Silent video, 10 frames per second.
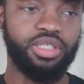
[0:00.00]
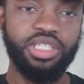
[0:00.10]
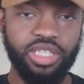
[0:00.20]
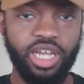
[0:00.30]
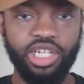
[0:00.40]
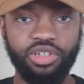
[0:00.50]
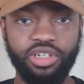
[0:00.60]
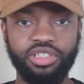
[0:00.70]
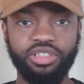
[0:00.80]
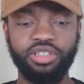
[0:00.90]
these static
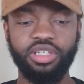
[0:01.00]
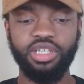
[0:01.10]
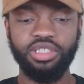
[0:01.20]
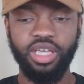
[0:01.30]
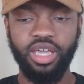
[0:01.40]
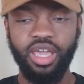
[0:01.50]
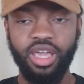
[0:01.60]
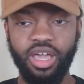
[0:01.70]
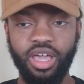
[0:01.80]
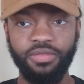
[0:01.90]
stretches are things that
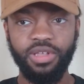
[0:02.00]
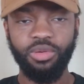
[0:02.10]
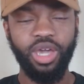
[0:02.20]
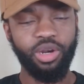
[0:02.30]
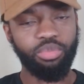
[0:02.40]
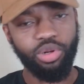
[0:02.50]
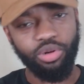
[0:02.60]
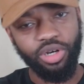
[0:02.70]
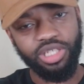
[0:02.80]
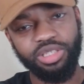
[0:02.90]
I feel like we kind of
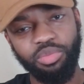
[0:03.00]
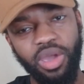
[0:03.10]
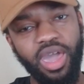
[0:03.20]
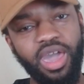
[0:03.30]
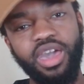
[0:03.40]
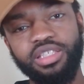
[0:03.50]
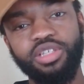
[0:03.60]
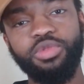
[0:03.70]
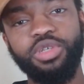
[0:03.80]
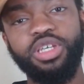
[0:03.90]
progressed
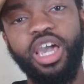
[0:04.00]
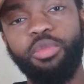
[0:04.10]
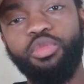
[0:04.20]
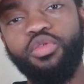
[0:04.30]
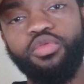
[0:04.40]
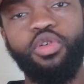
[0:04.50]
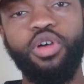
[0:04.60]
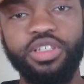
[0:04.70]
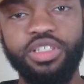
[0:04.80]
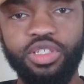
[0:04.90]
past, and we kind of move
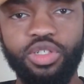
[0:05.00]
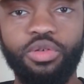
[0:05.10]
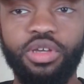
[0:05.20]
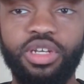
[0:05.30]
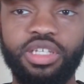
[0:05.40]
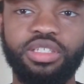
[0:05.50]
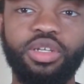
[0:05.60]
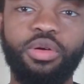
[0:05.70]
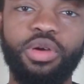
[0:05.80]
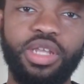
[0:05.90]
forward to doing this
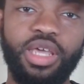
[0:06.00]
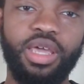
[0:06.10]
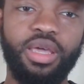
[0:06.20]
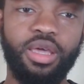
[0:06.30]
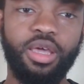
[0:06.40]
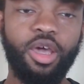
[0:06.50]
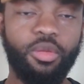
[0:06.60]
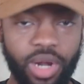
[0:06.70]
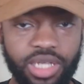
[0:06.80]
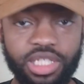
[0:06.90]
and knowing that.
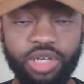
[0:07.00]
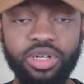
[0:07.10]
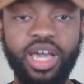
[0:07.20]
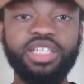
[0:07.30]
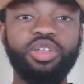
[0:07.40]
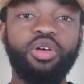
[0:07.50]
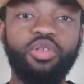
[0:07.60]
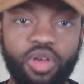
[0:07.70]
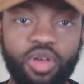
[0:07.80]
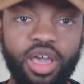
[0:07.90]
But I see we're not.
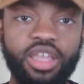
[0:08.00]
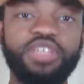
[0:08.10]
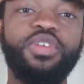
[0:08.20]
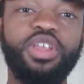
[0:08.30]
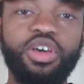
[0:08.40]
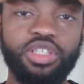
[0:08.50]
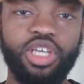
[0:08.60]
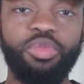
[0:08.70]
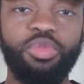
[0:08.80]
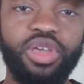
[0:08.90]
So this video is
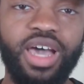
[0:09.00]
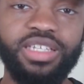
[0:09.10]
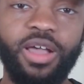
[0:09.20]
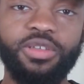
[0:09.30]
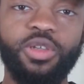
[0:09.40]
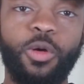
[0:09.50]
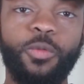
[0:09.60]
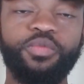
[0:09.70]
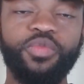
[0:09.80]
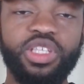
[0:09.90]
to help you guys out.
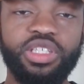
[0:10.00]
So